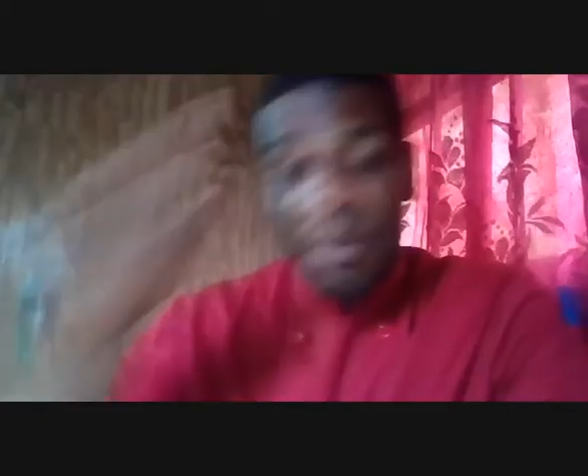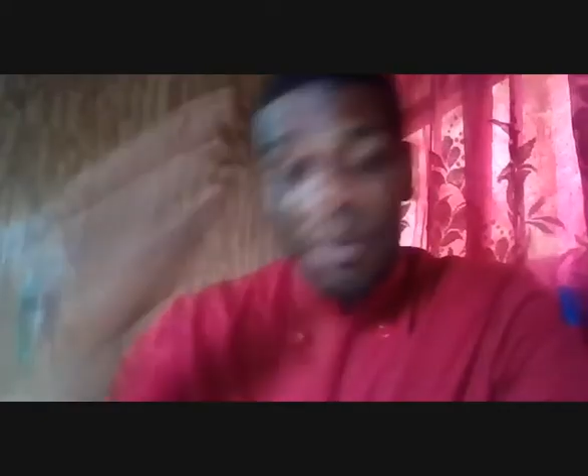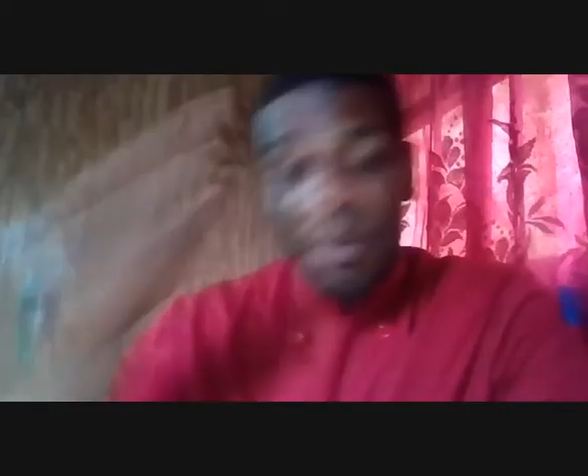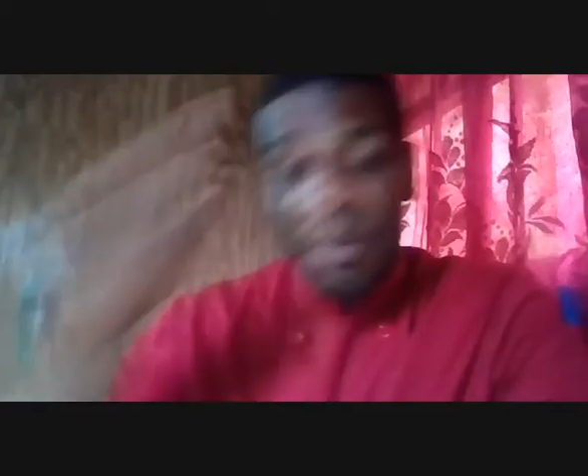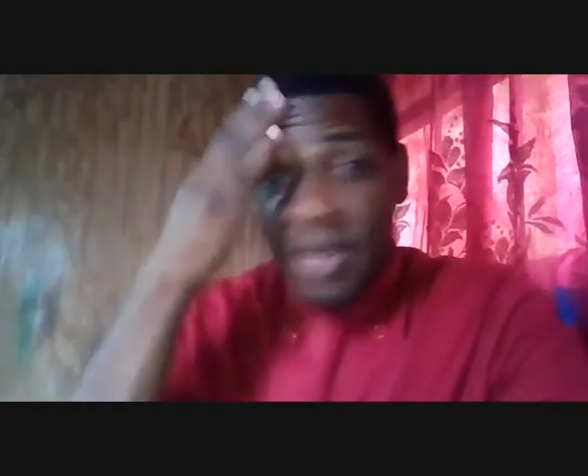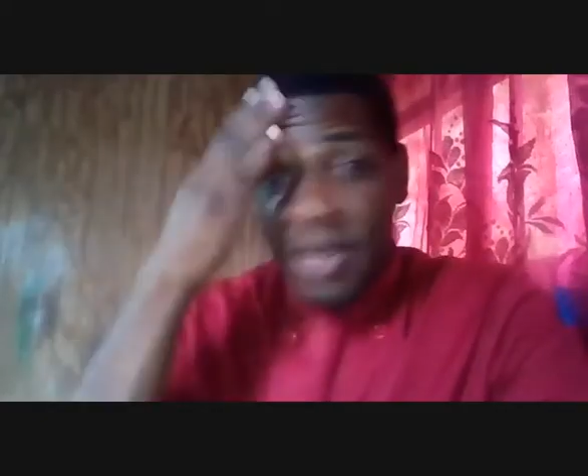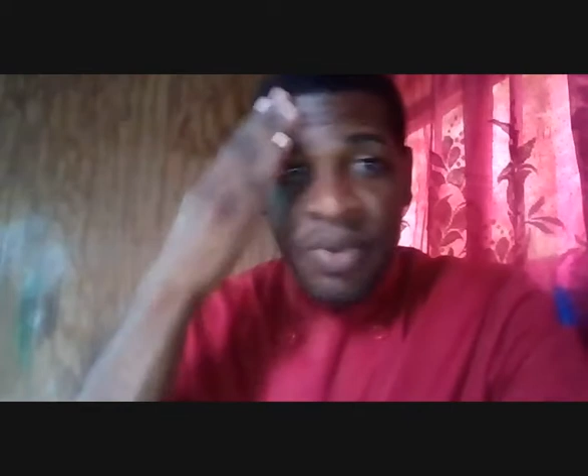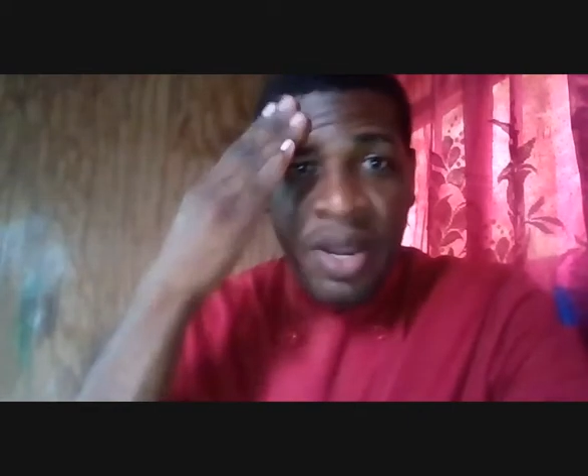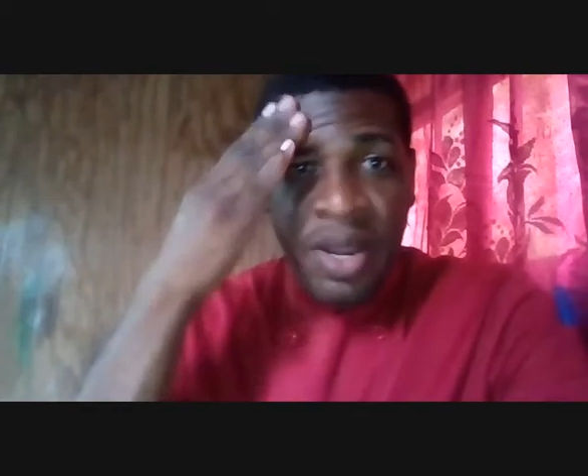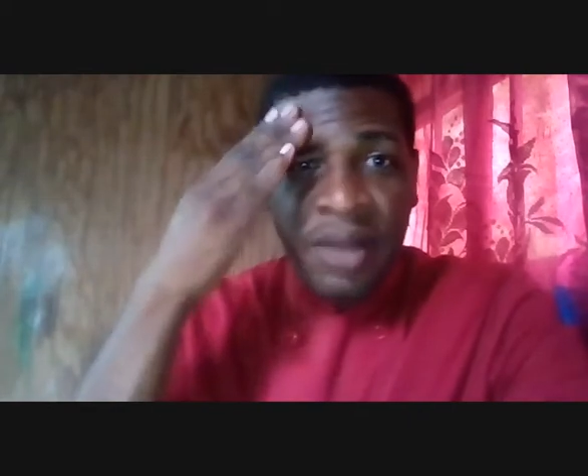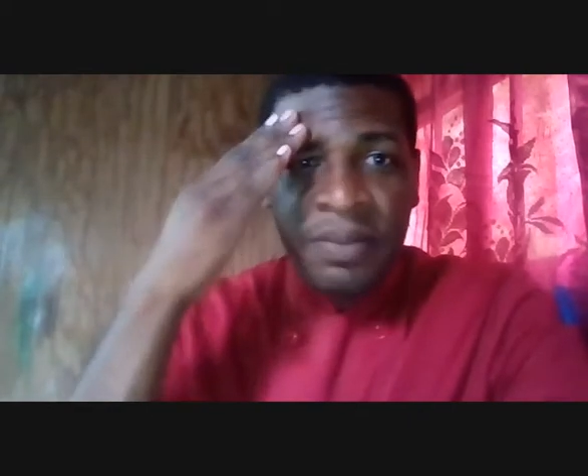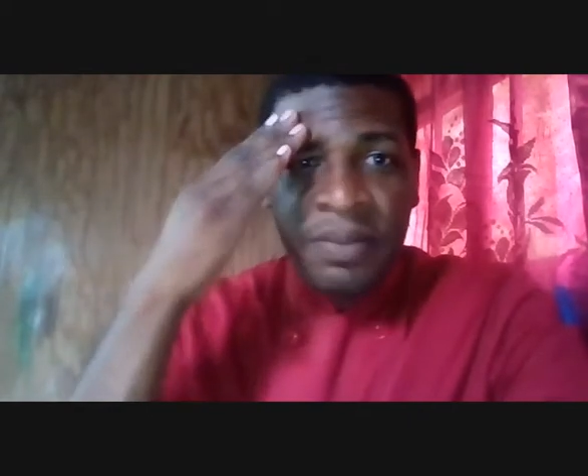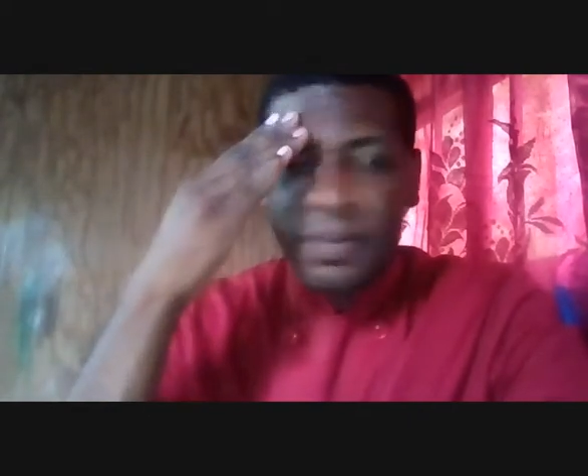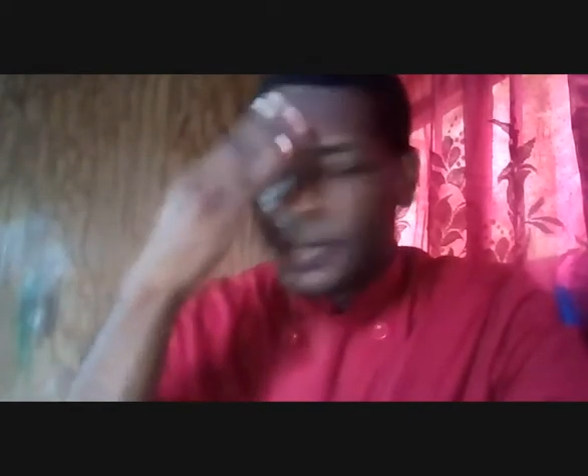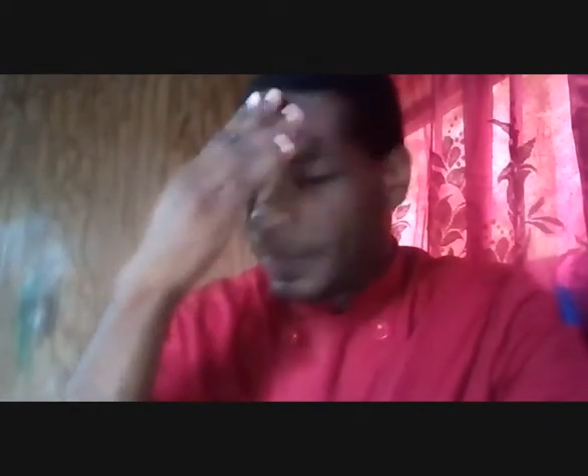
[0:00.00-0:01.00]
can make it with that?
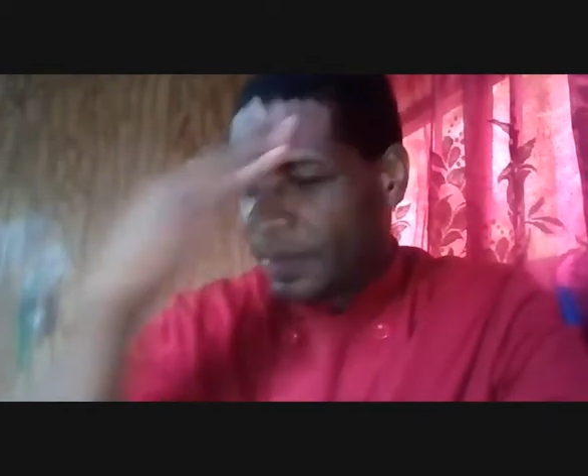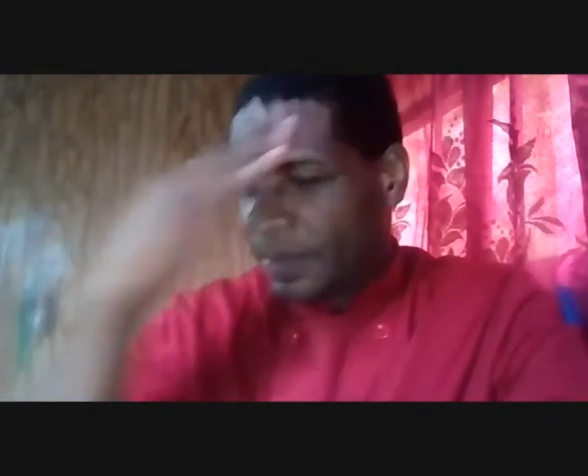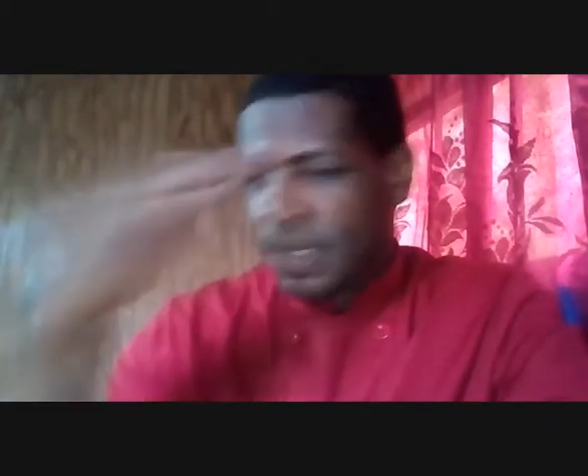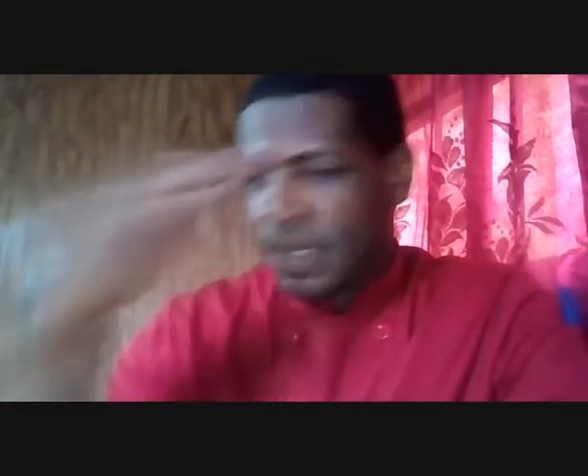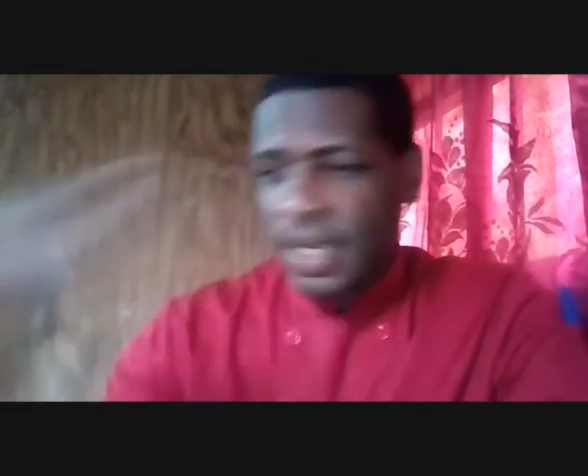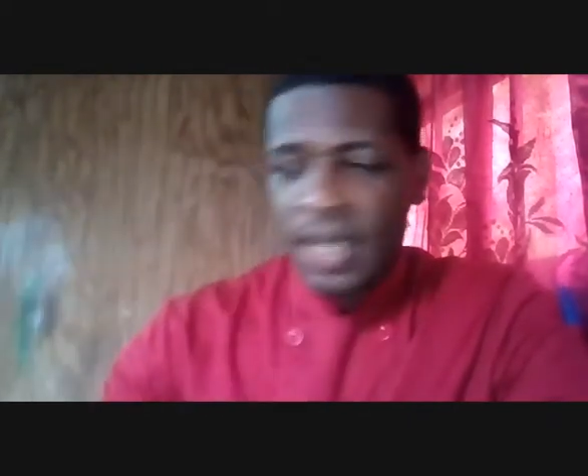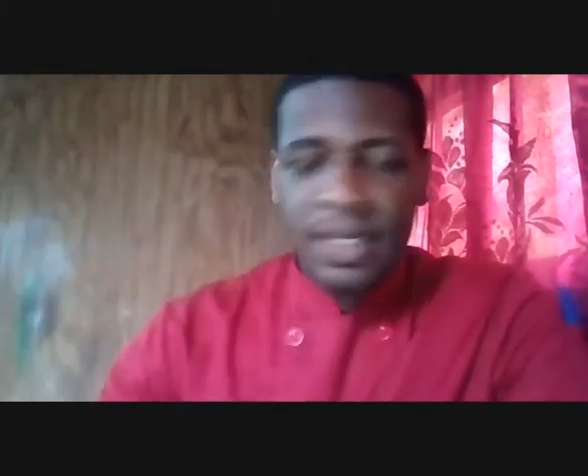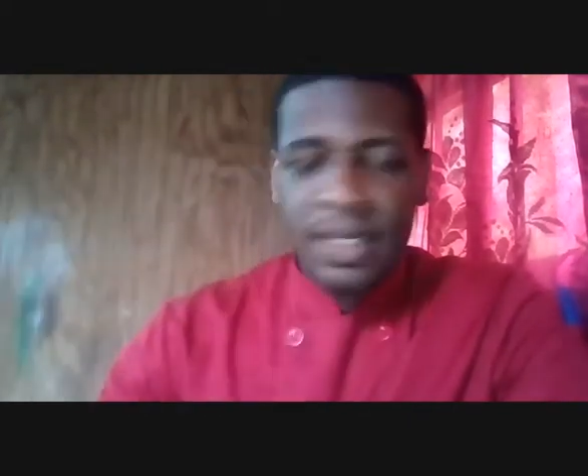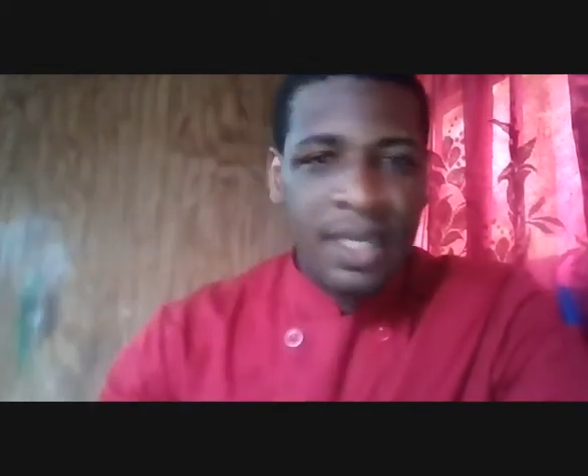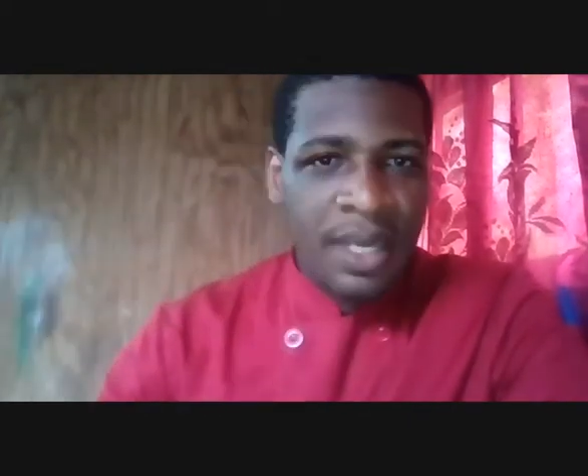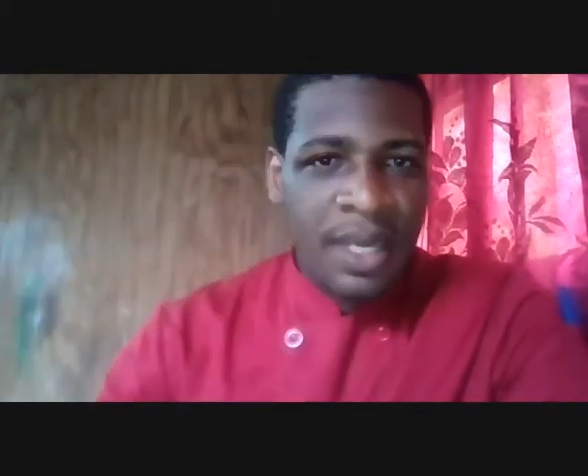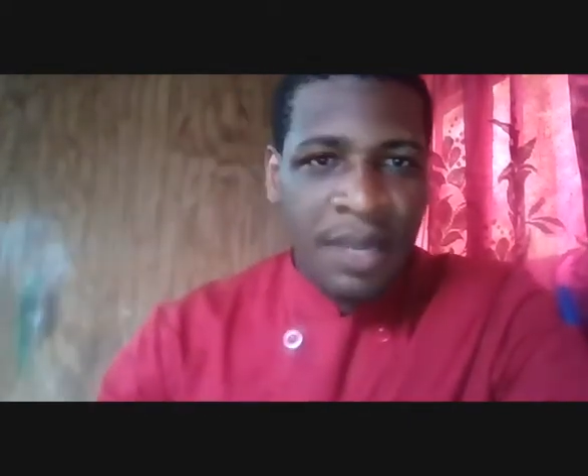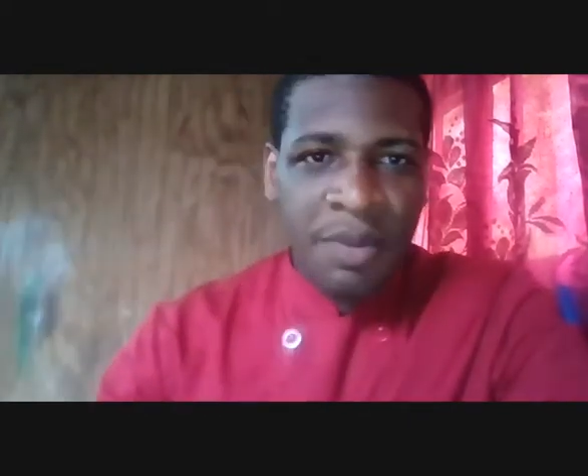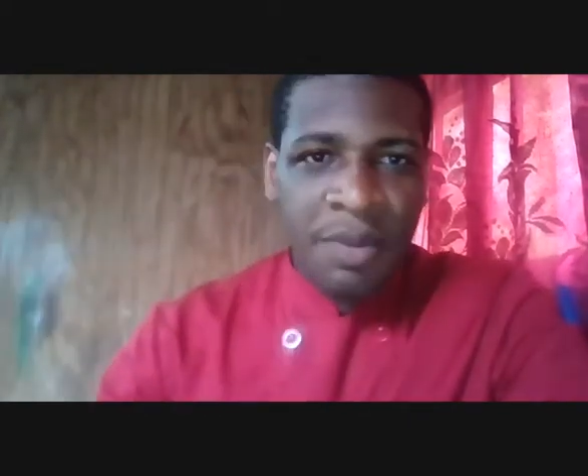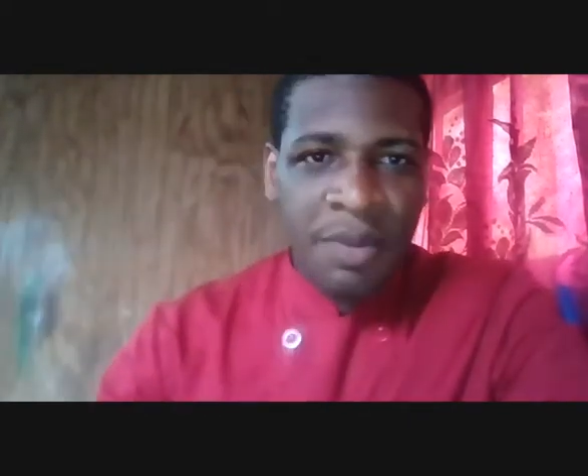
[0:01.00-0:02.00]
I said,
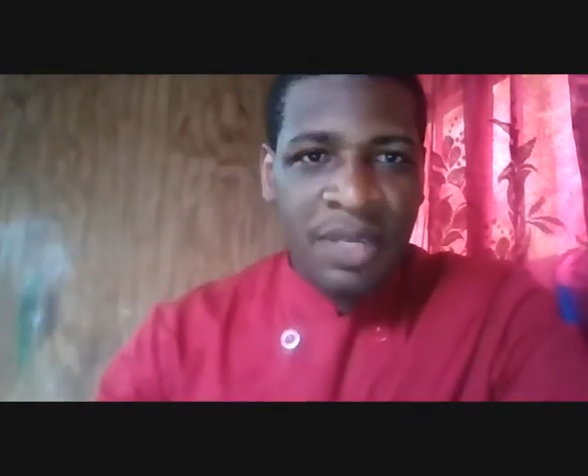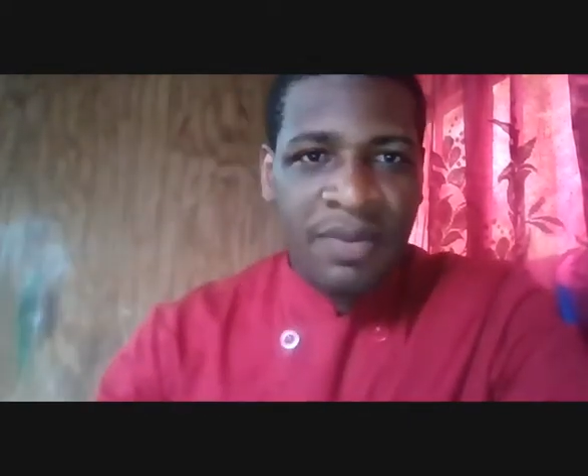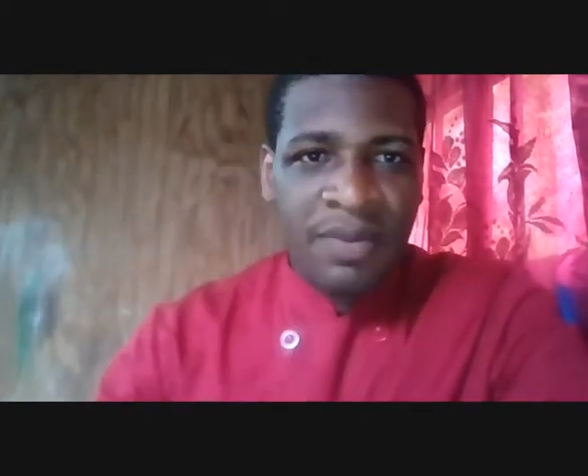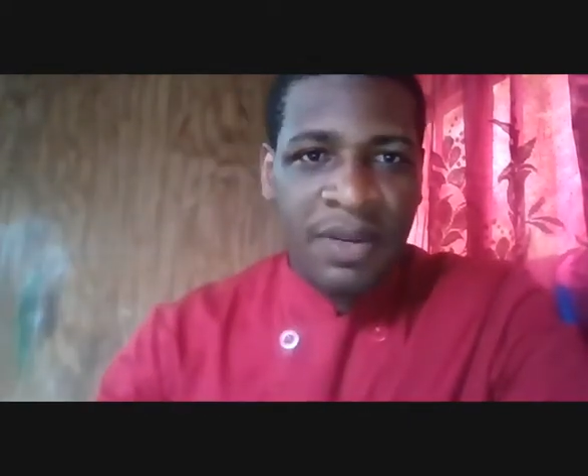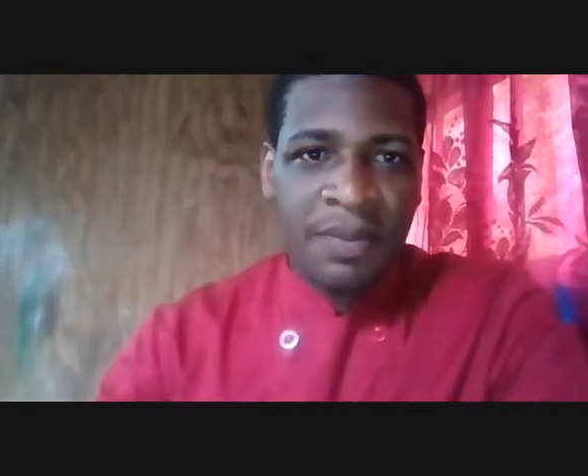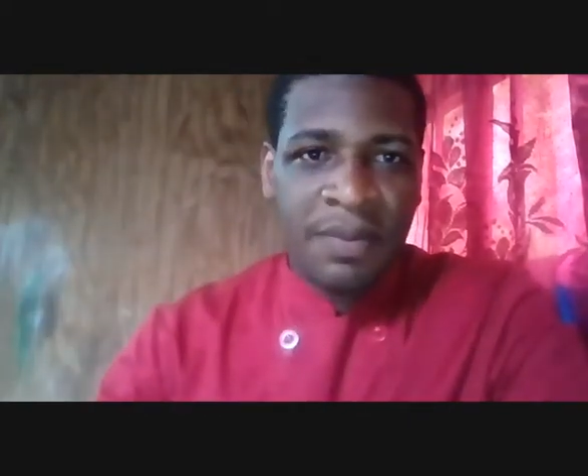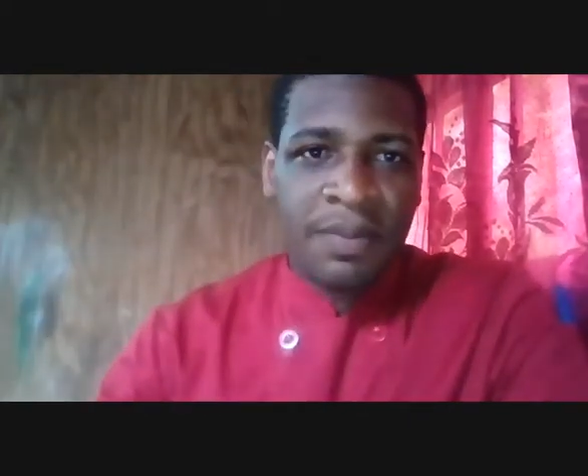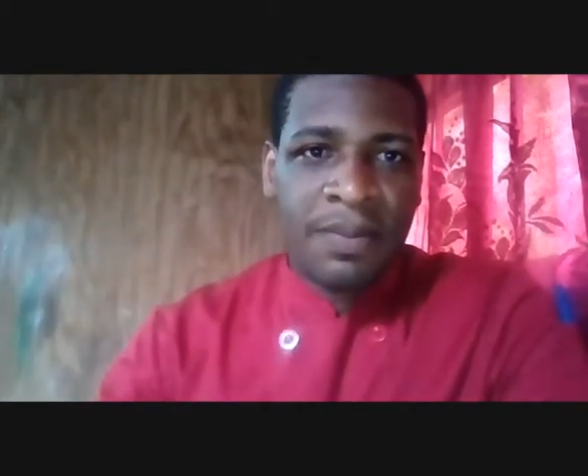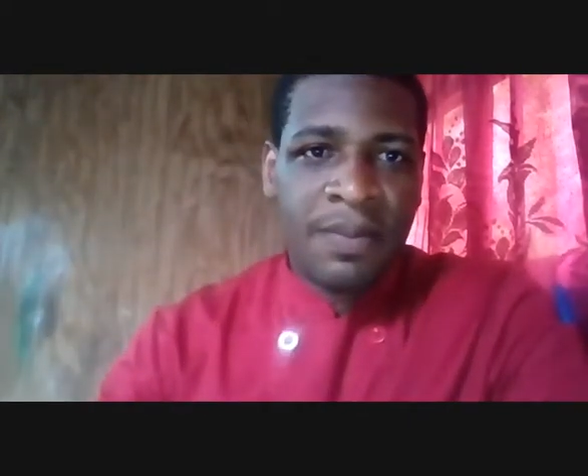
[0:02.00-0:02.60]
hey, I'm not giving up.